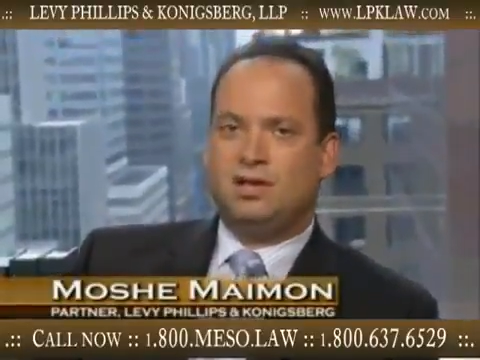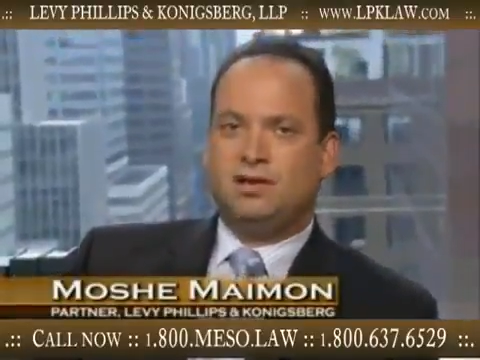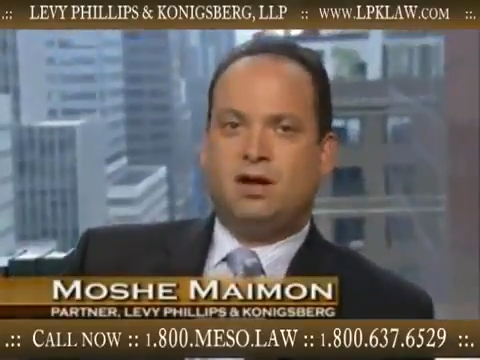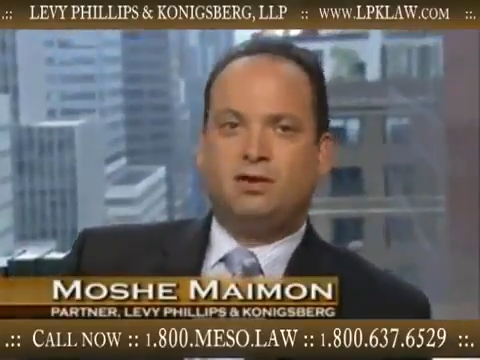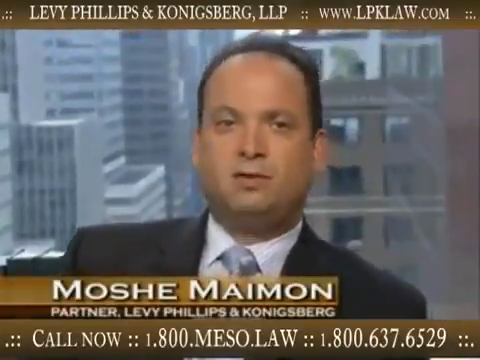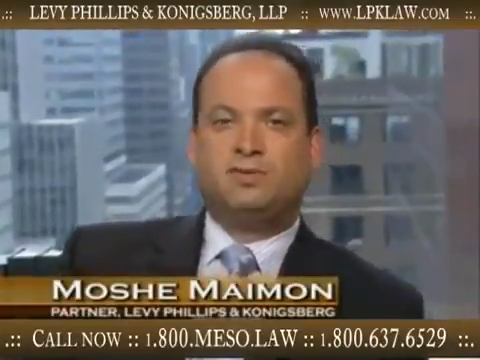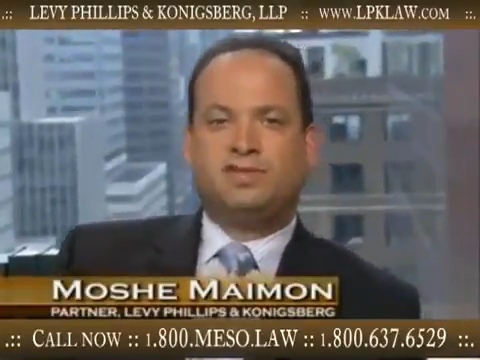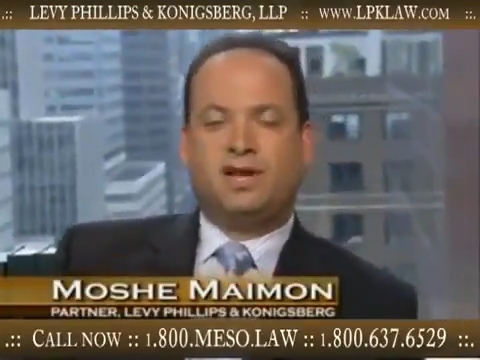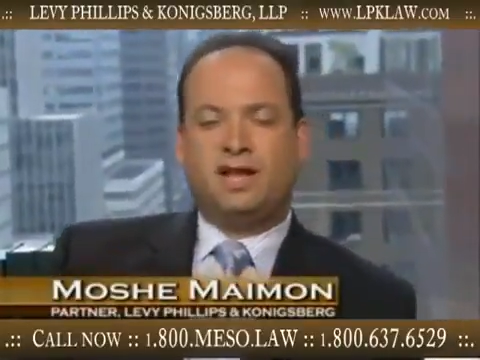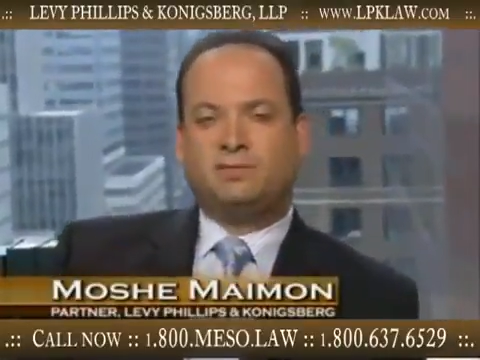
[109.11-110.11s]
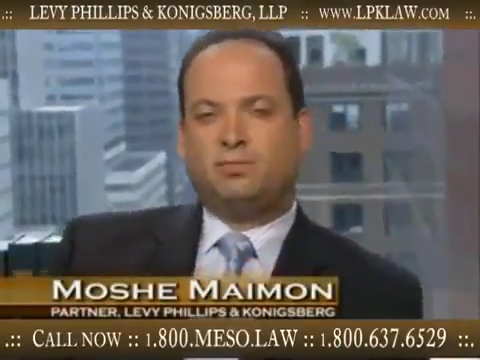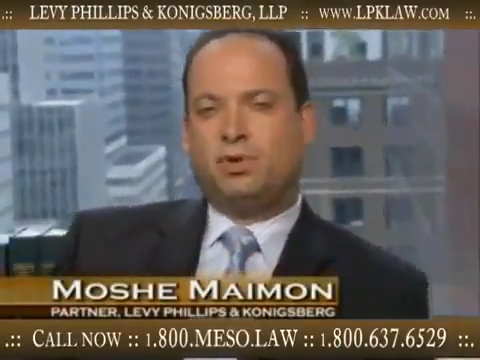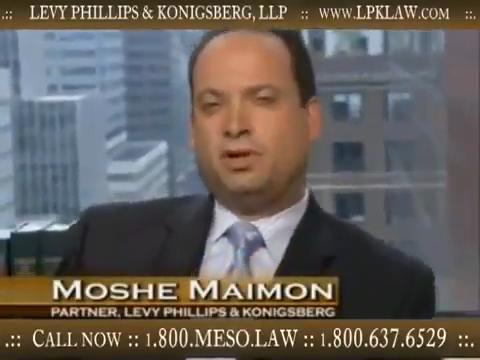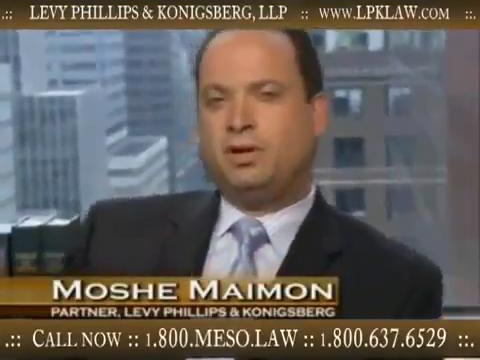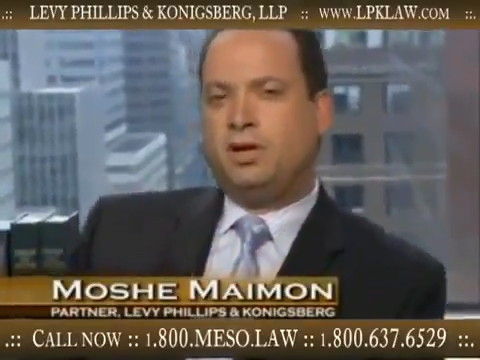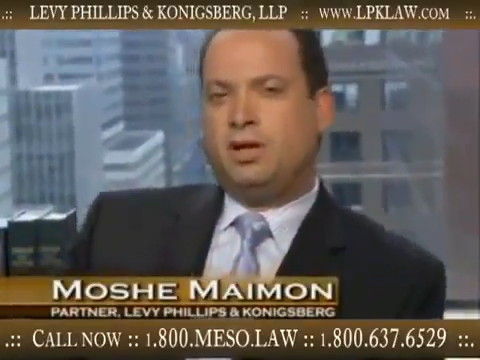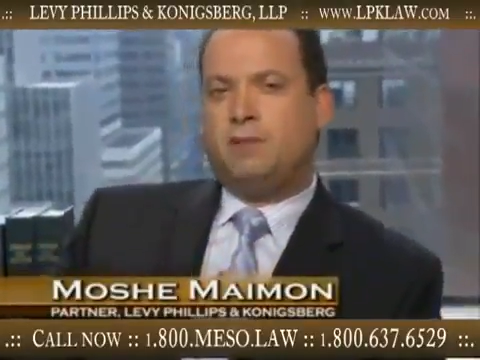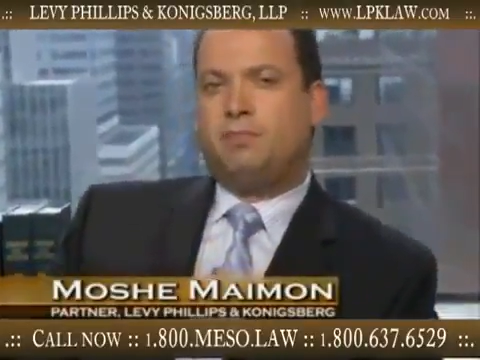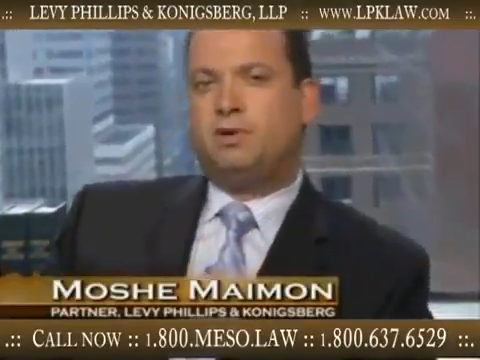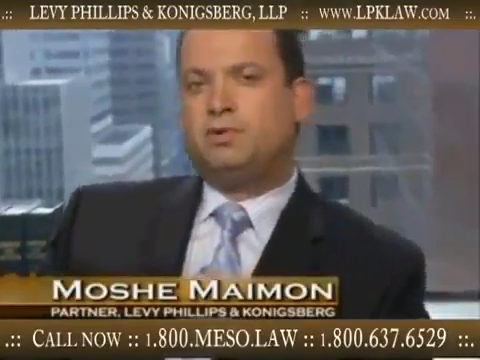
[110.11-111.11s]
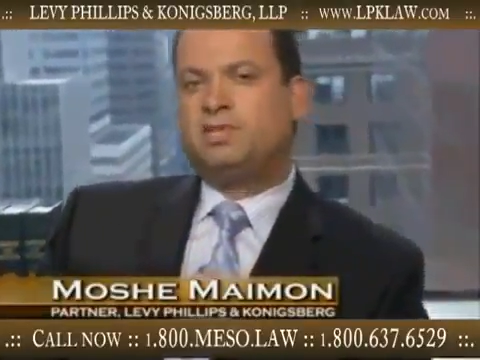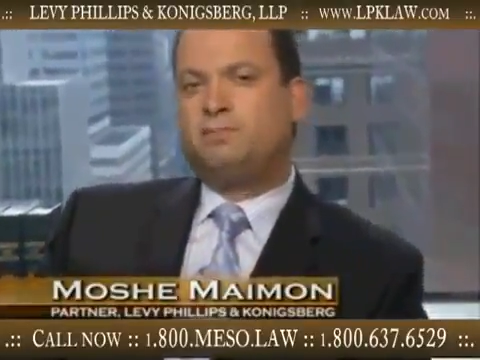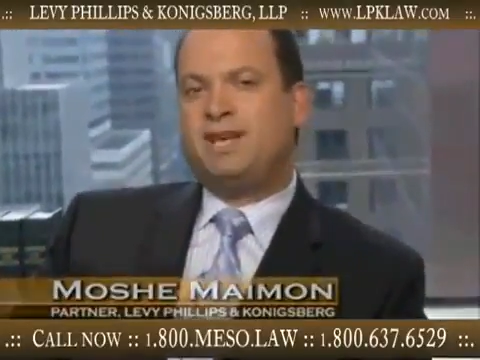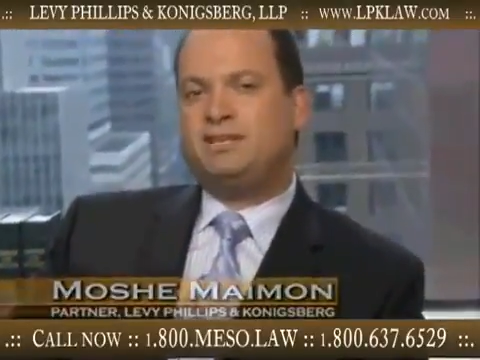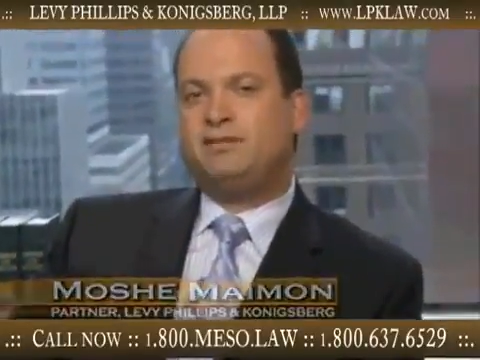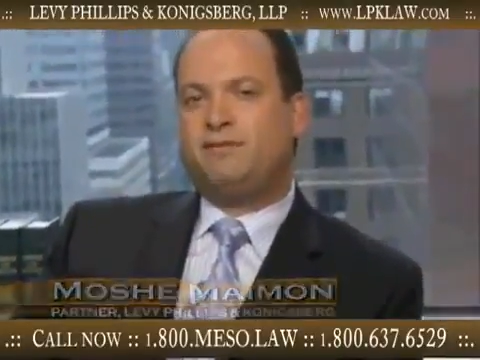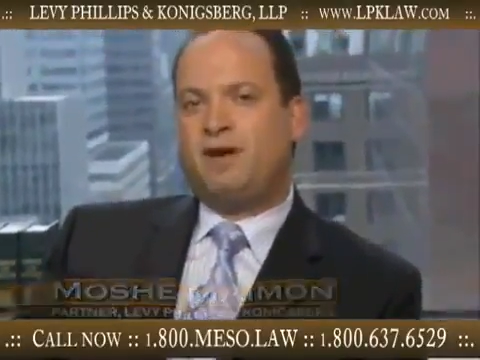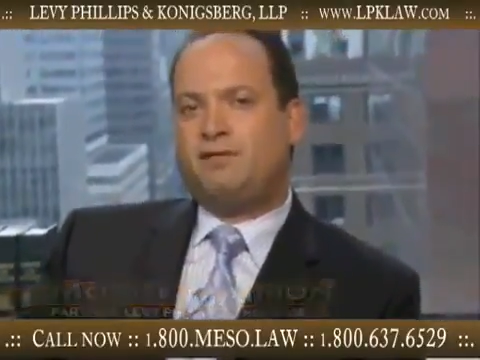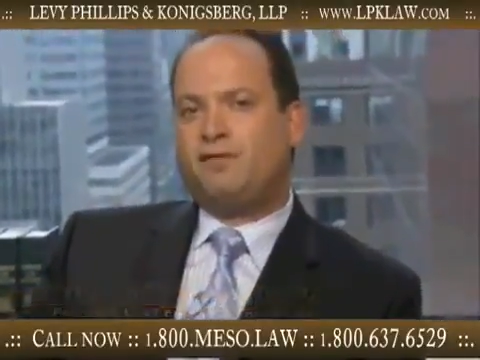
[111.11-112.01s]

Not only was it exploited, but it was specified